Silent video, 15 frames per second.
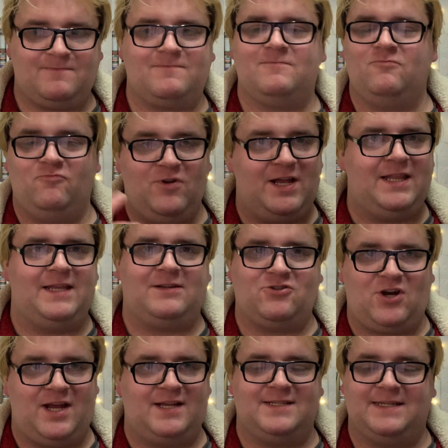really
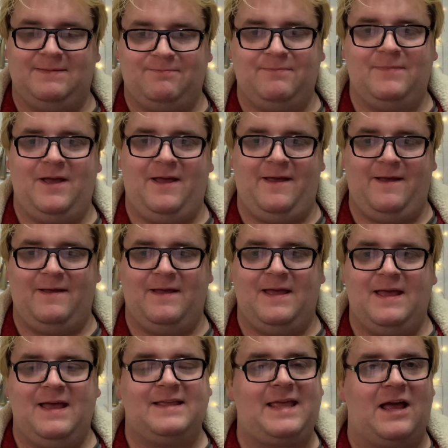trying to
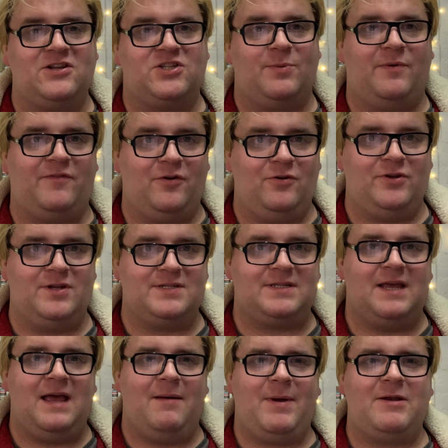get on top of orders.
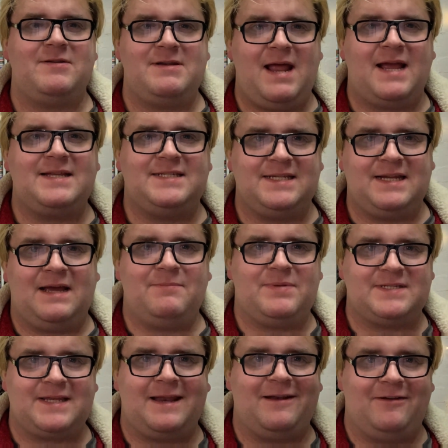About
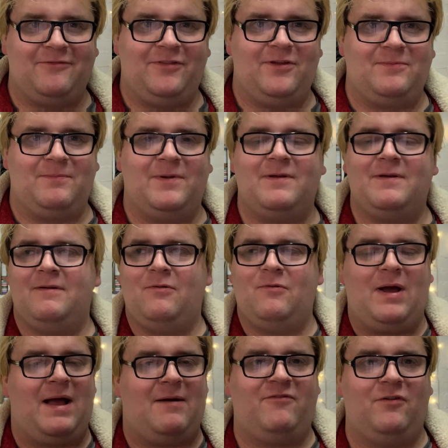99% of them
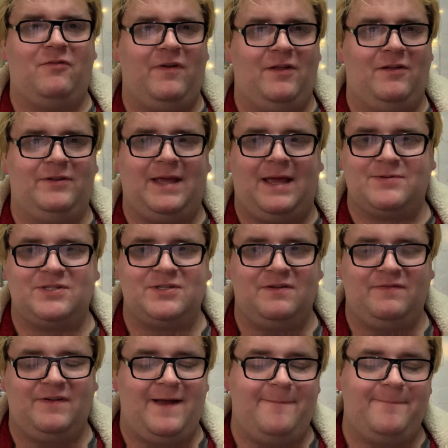fulfilled absolutely
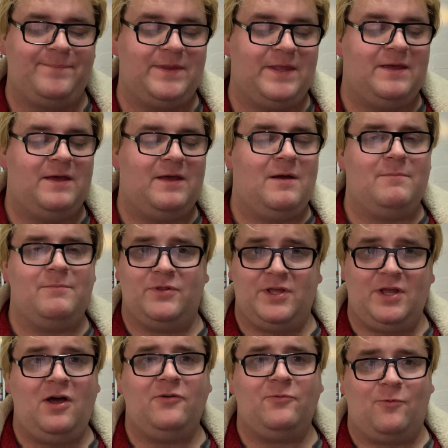fine, but the
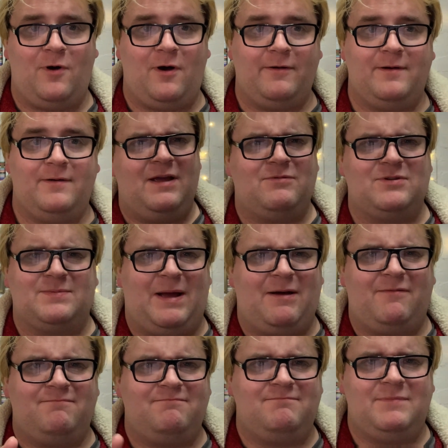odd one, it's about
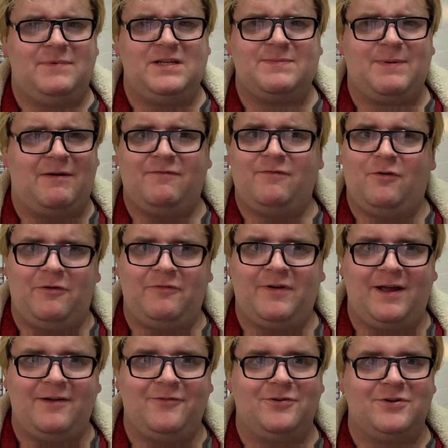4 or
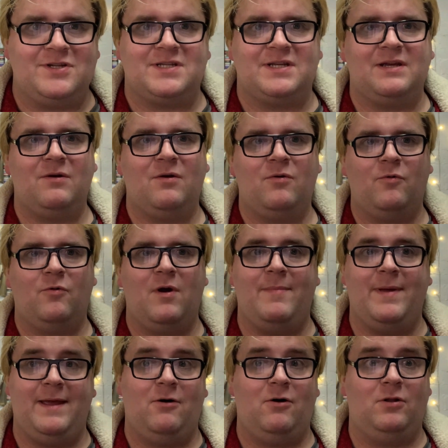5 orders were a
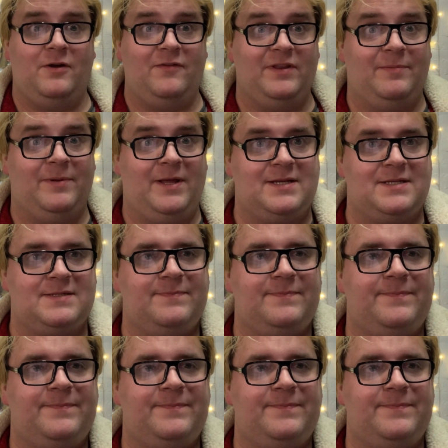bit all over the place.